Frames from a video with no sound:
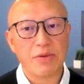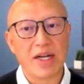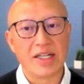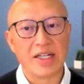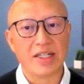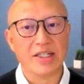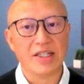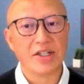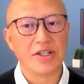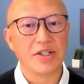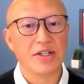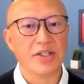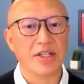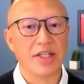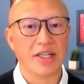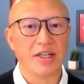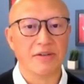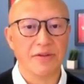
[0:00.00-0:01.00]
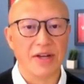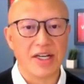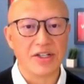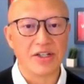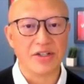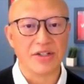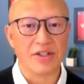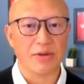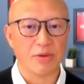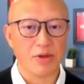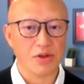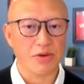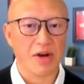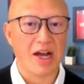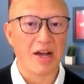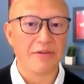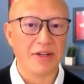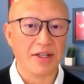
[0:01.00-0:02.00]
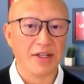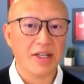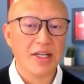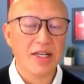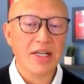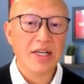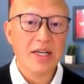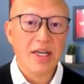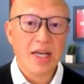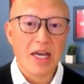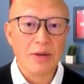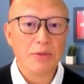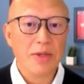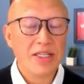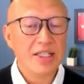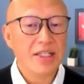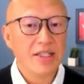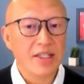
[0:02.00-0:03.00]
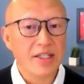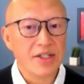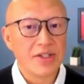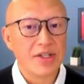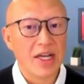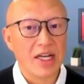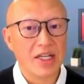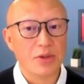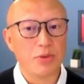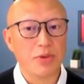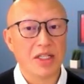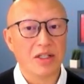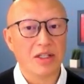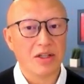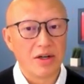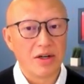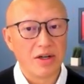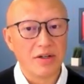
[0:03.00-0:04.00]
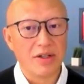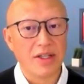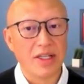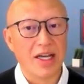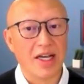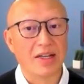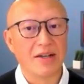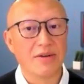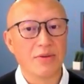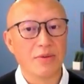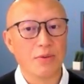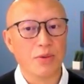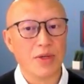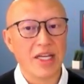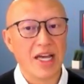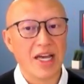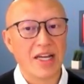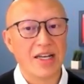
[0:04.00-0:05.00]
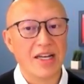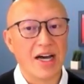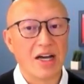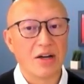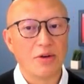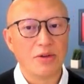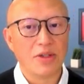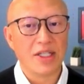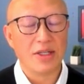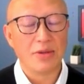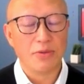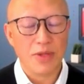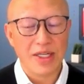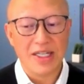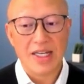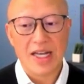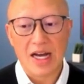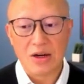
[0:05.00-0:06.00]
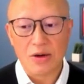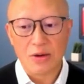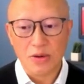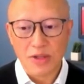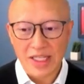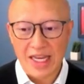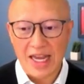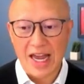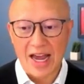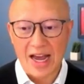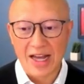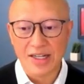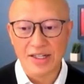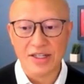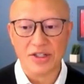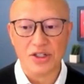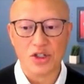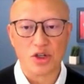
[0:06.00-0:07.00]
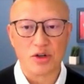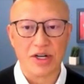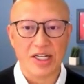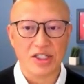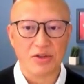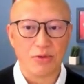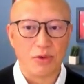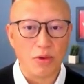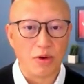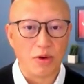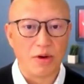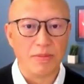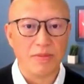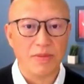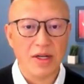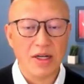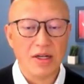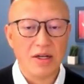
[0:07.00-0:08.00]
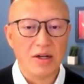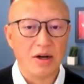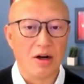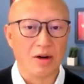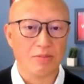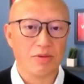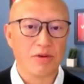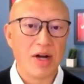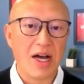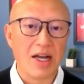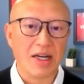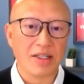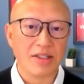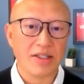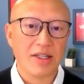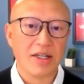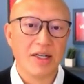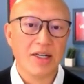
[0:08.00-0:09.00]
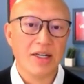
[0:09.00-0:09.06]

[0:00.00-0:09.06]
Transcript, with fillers: recognition to the innovations that we're driving. And we did this as we learned that we had not only we not only had to transform our product,